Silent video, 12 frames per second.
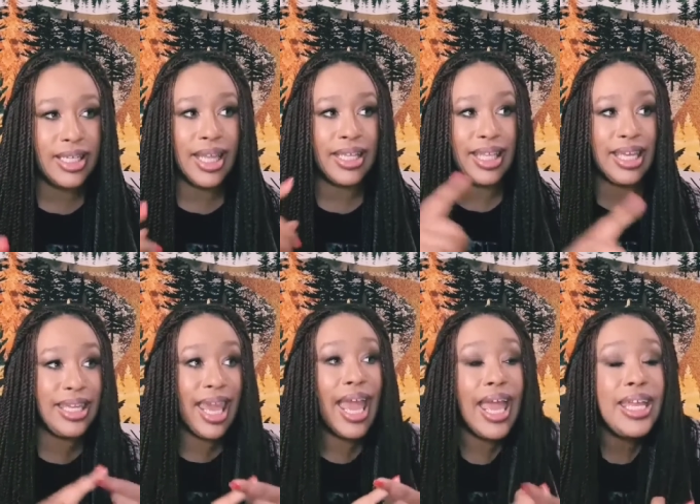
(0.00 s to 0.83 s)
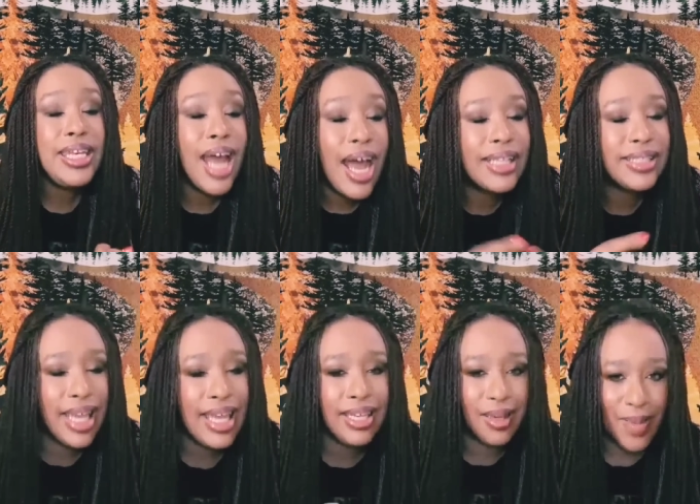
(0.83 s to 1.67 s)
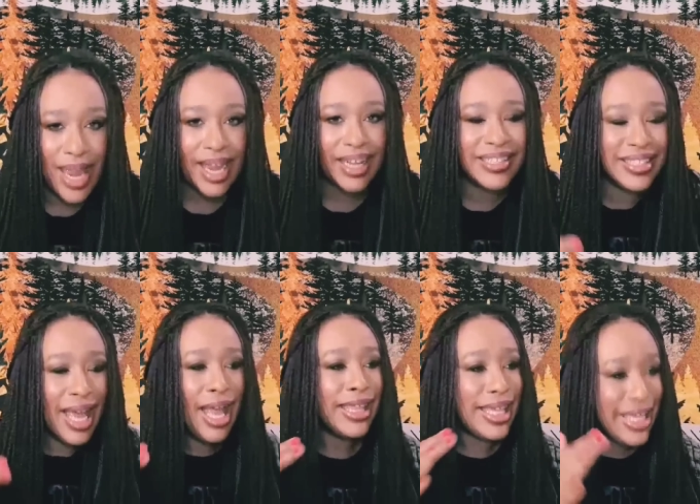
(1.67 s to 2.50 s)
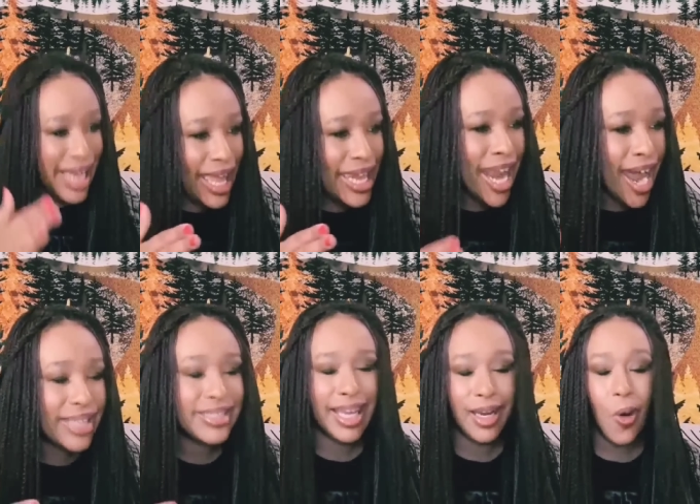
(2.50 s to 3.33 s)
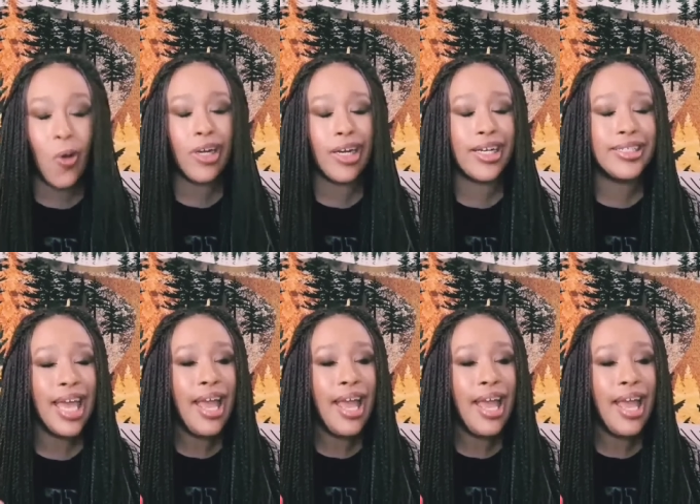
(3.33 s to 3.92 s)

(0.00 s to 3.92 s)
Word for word: Like they cannot take commands, they cannot take orders.